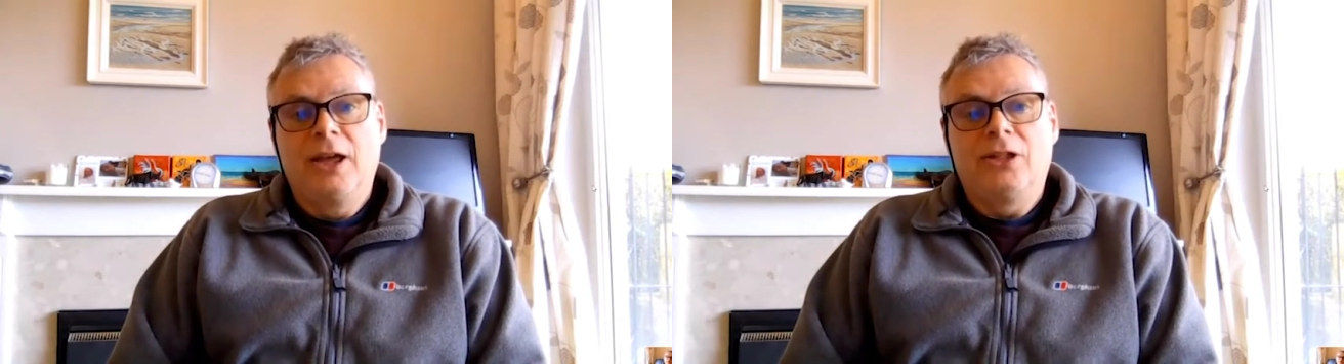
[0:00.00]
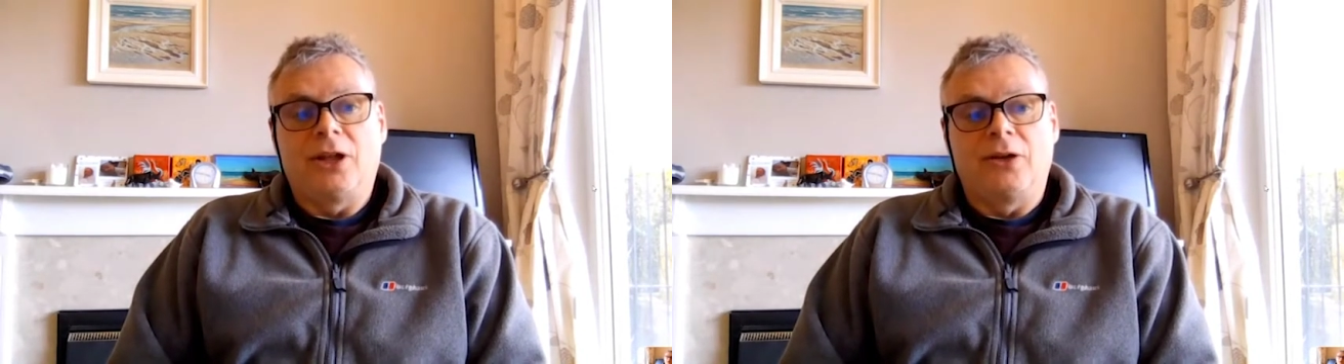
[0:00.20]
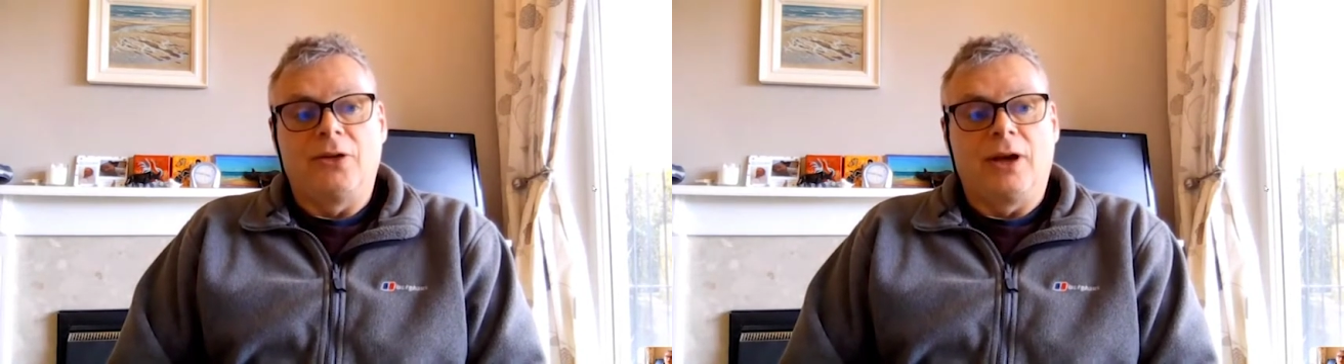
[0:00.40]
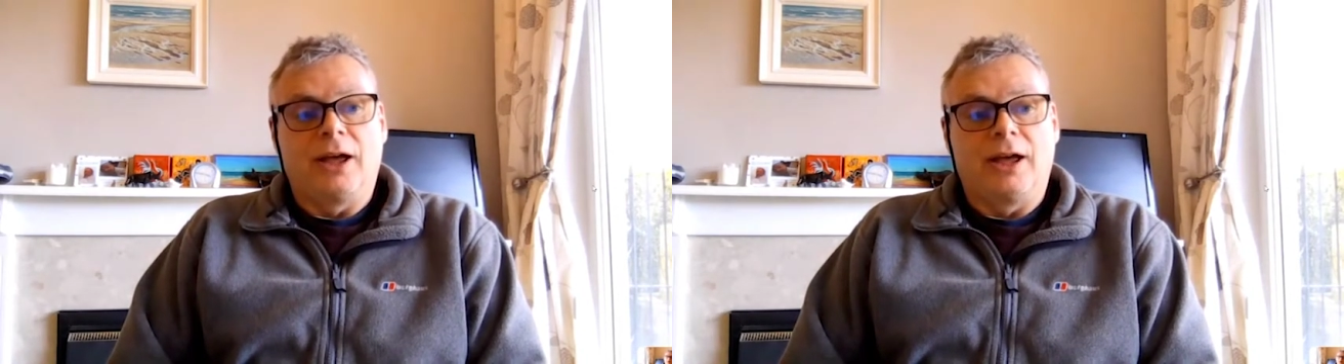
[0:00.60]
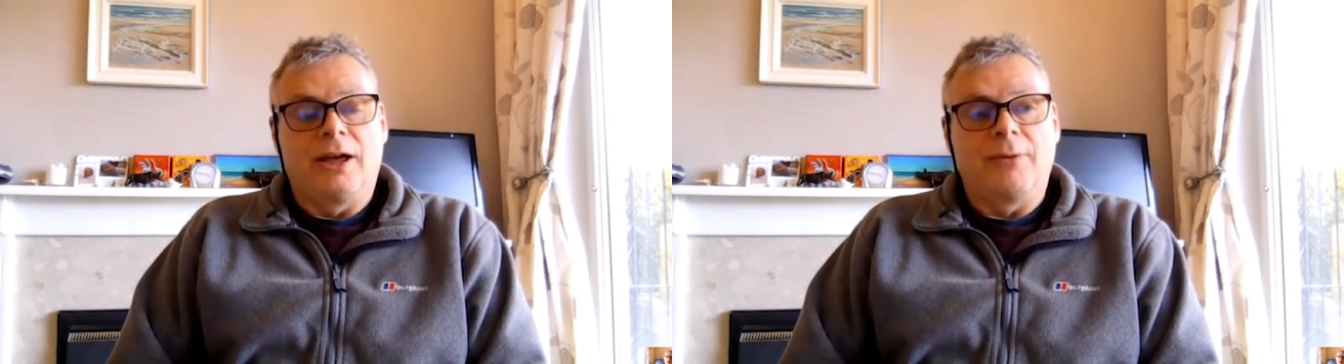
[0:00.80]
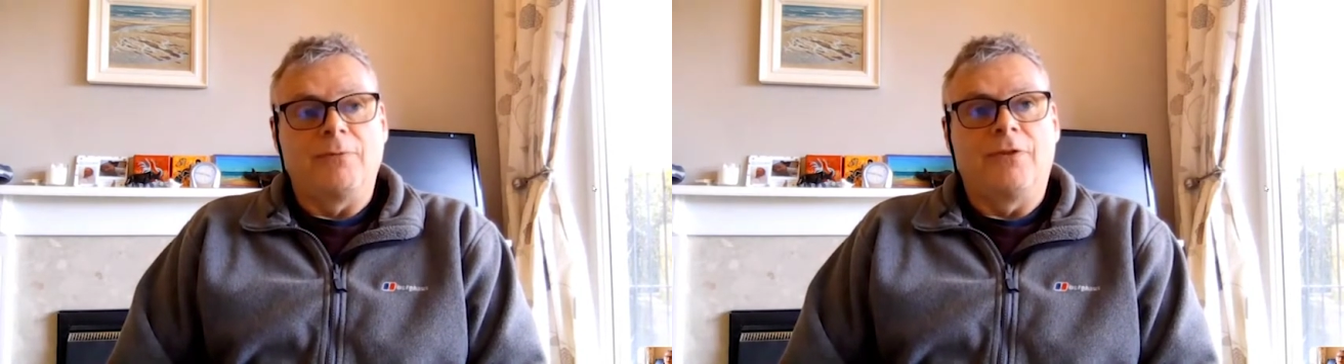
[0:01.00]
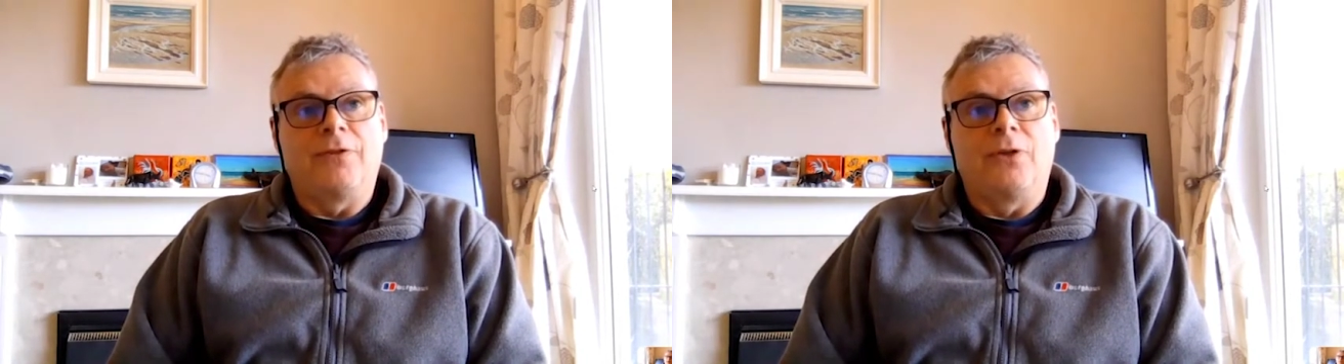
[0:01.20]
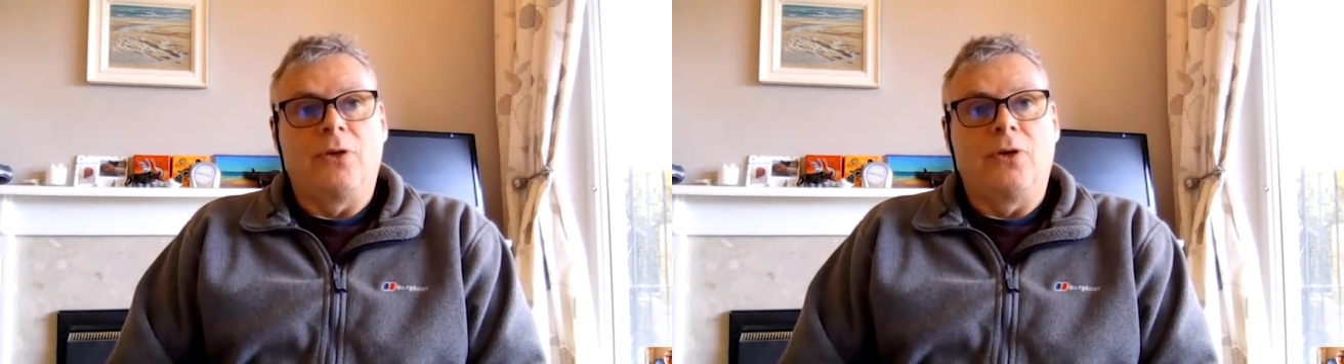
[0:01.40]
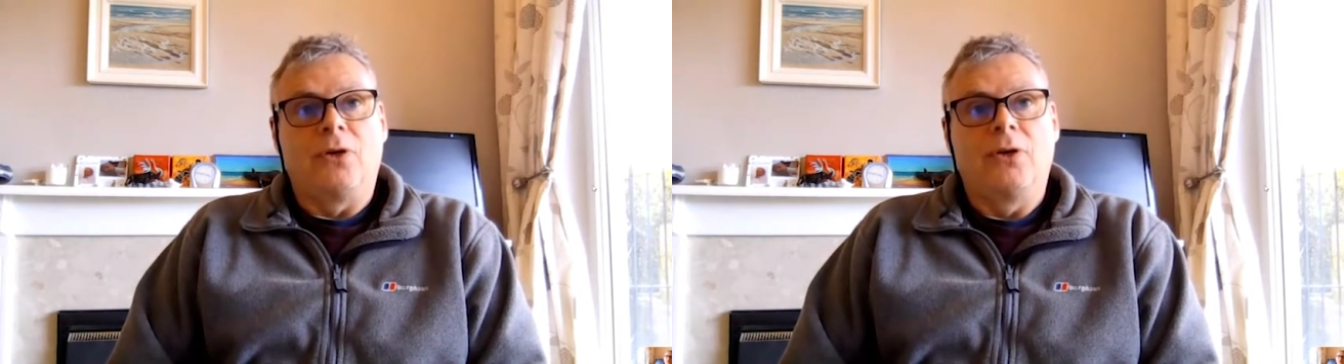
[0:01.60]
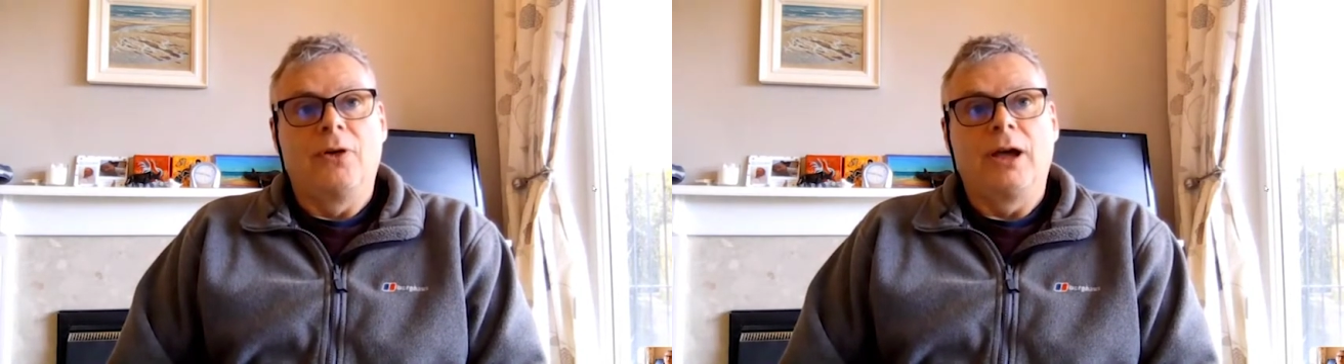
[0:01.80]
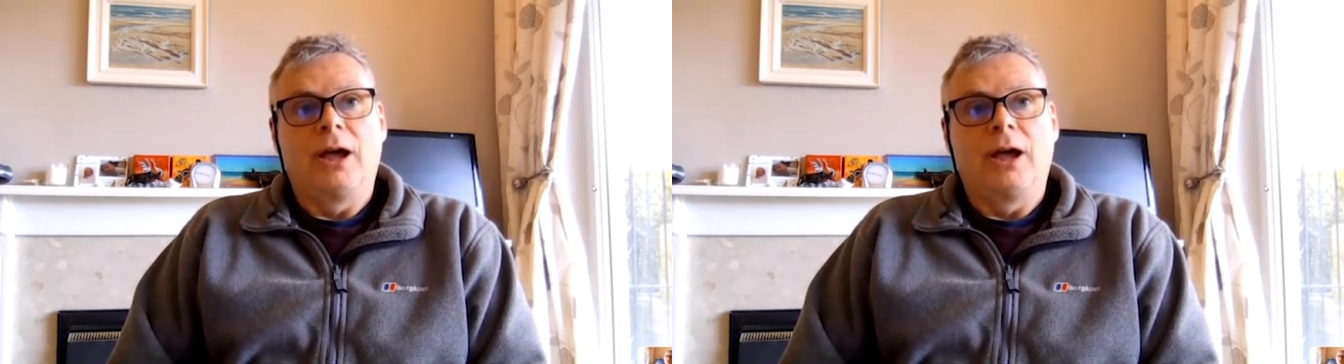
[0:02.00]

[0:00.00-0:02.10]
So for